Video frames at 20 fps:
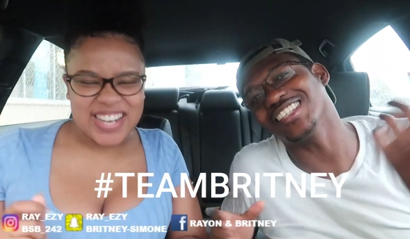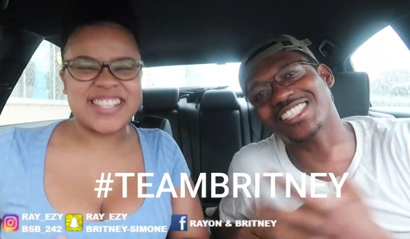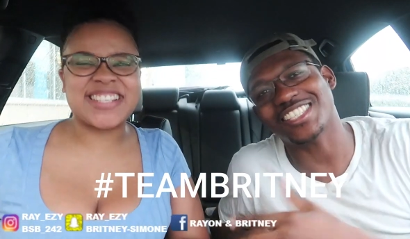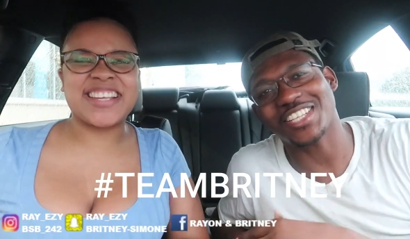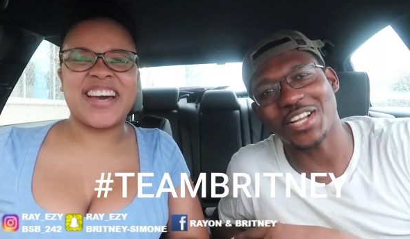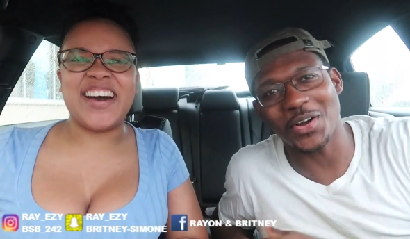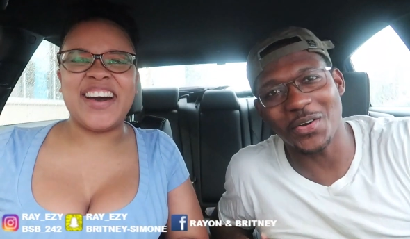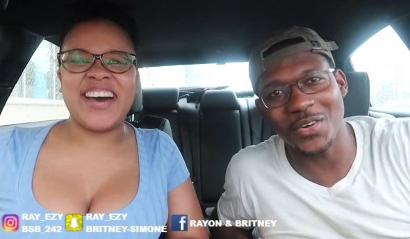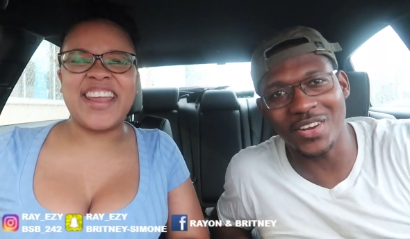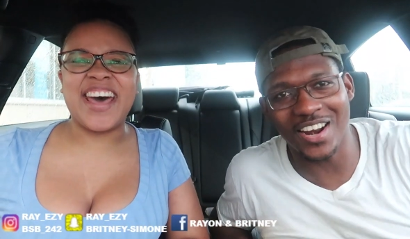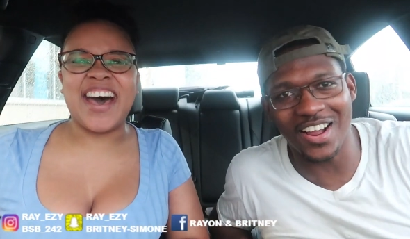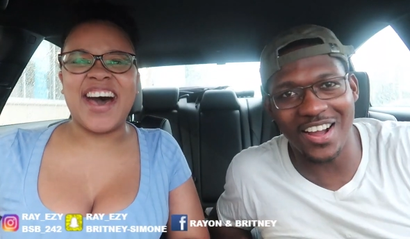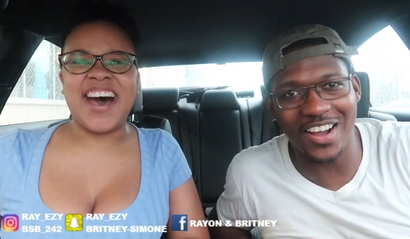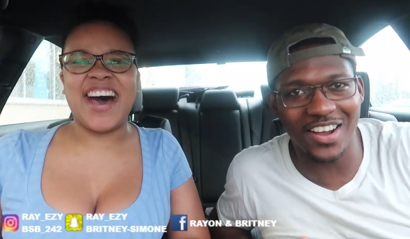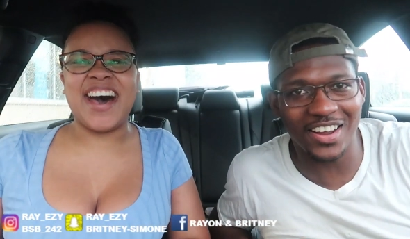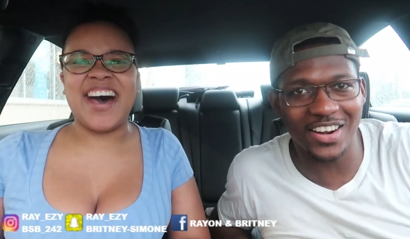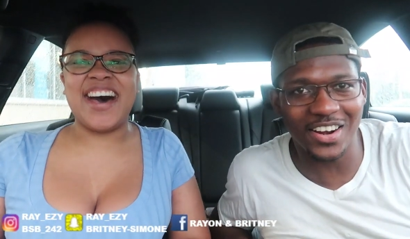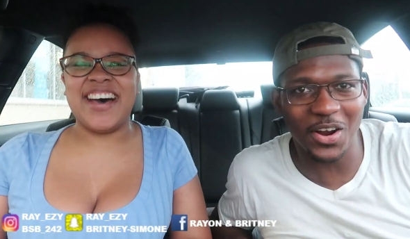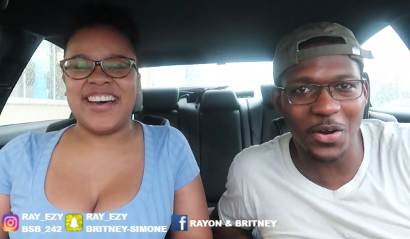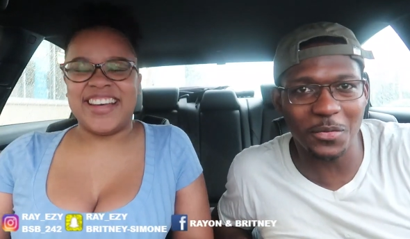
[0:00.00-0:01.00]
Speaker 1: what's, what's going, going
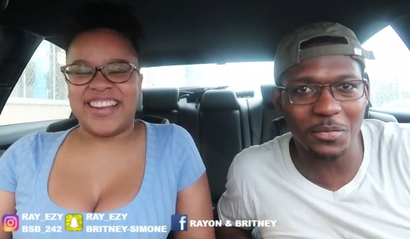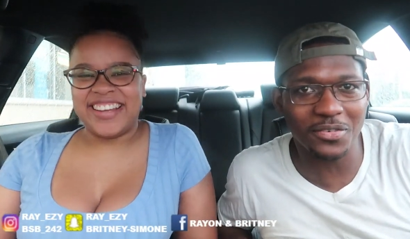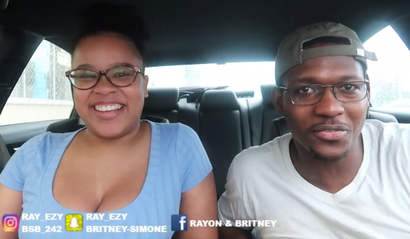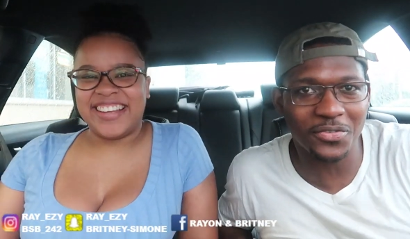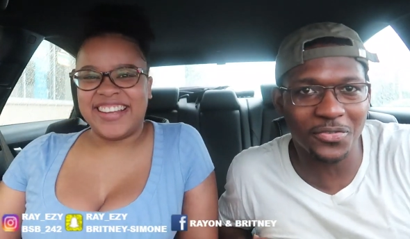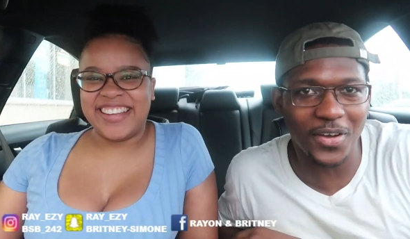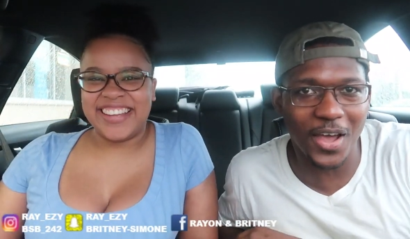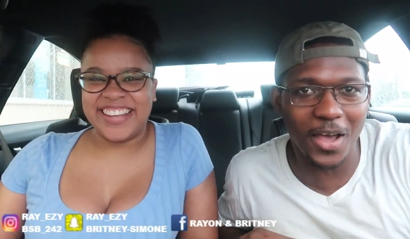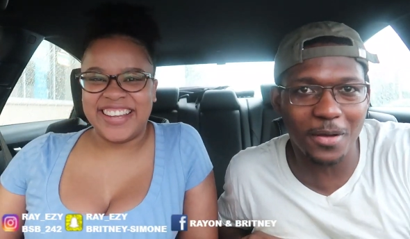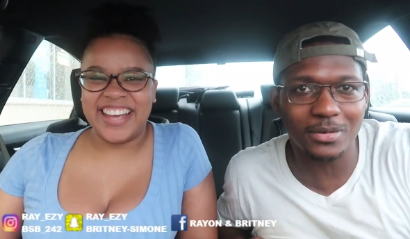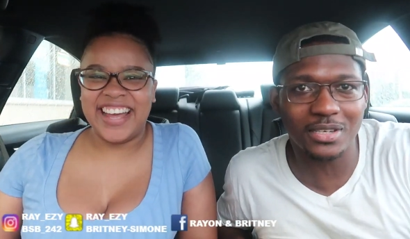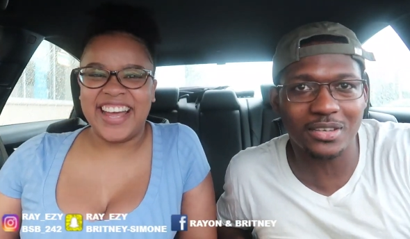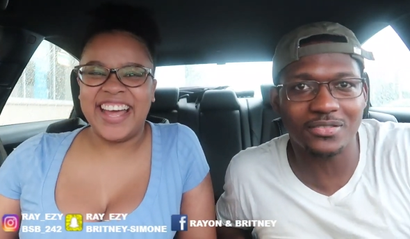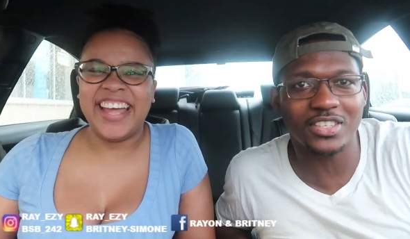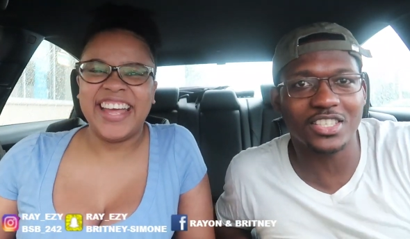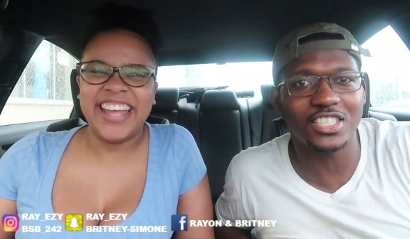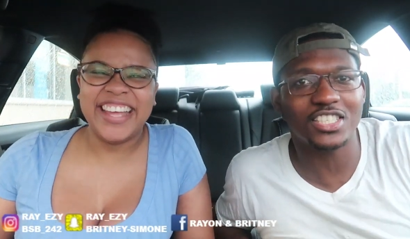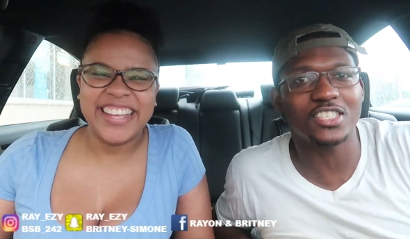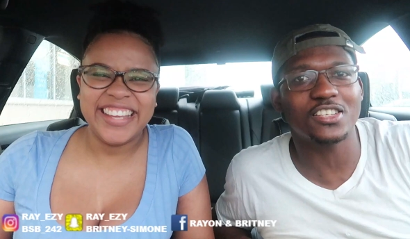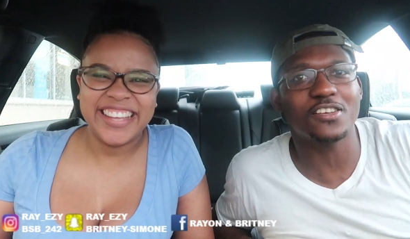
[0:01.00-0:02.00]
on, R B family?
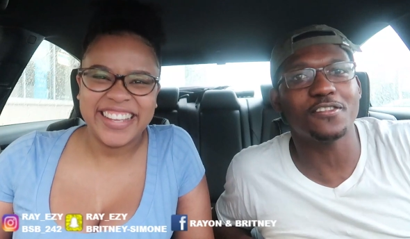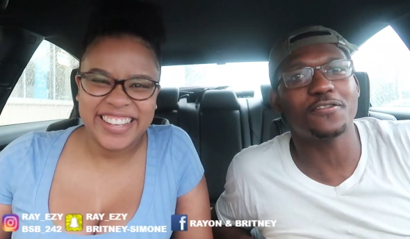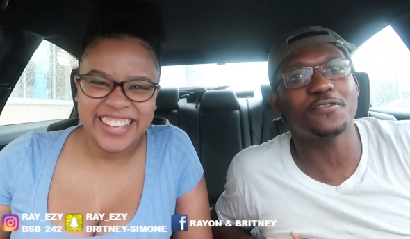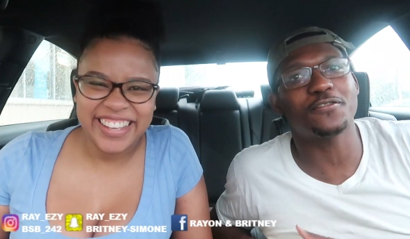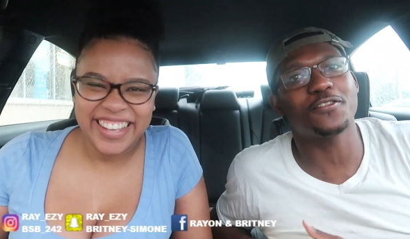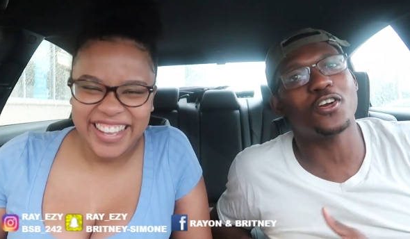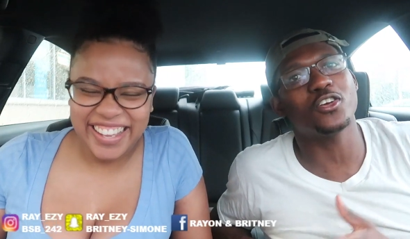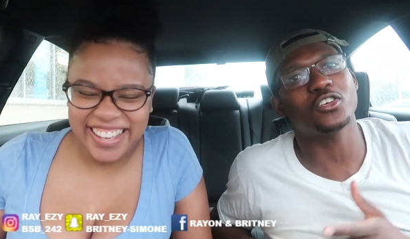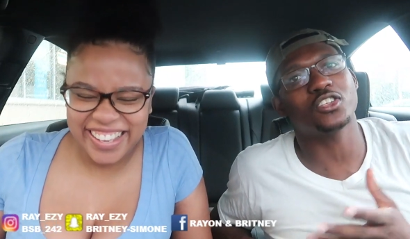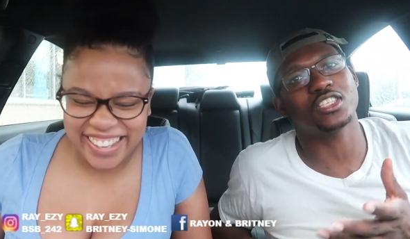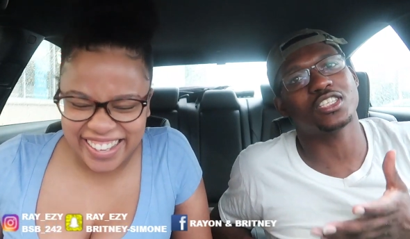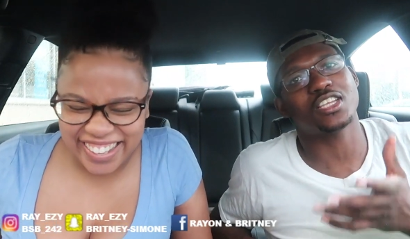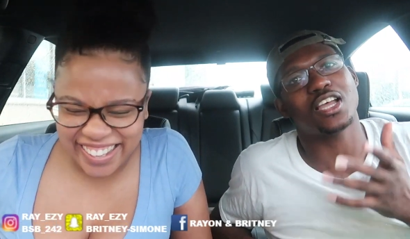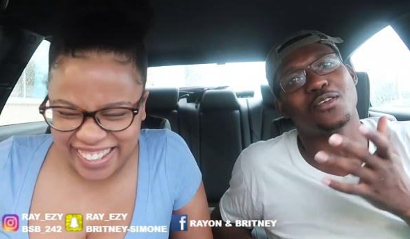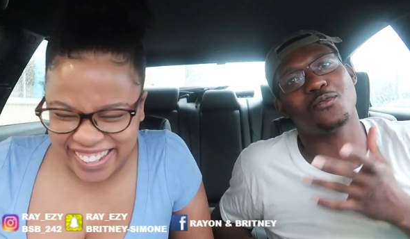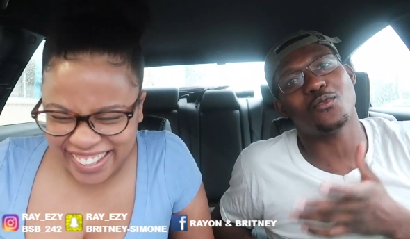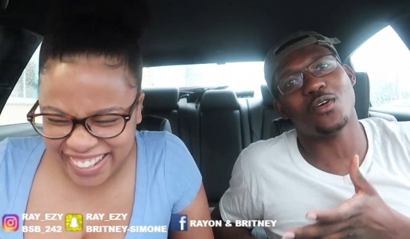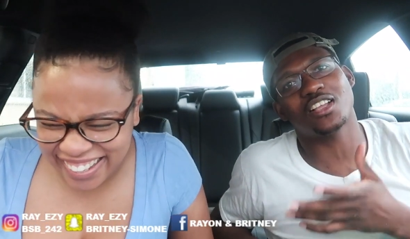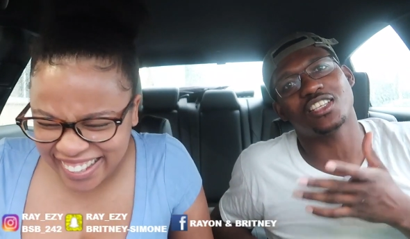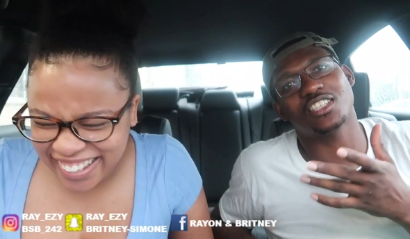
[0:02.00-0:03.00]
This is your first
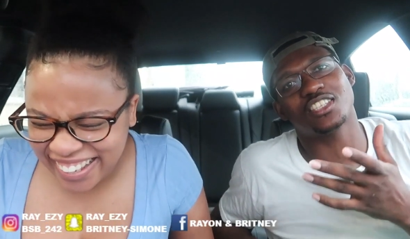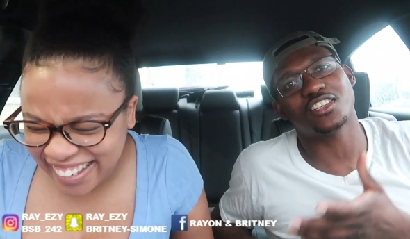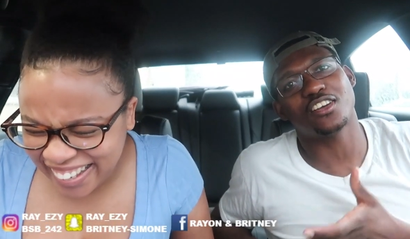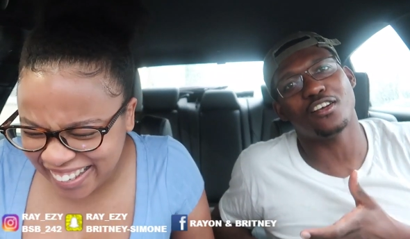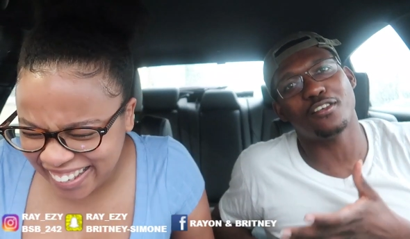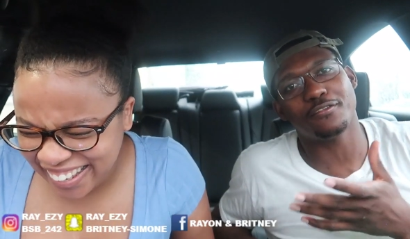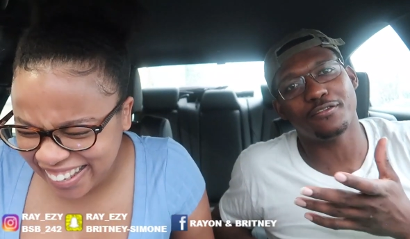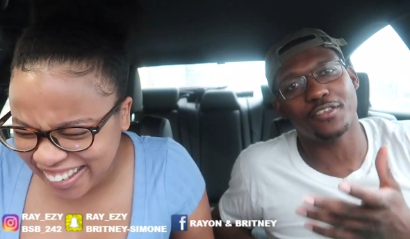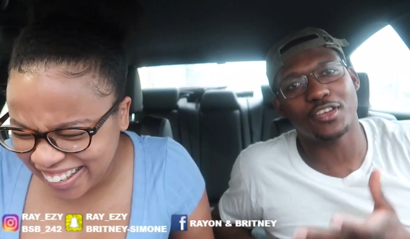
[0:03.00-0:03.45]
time watching our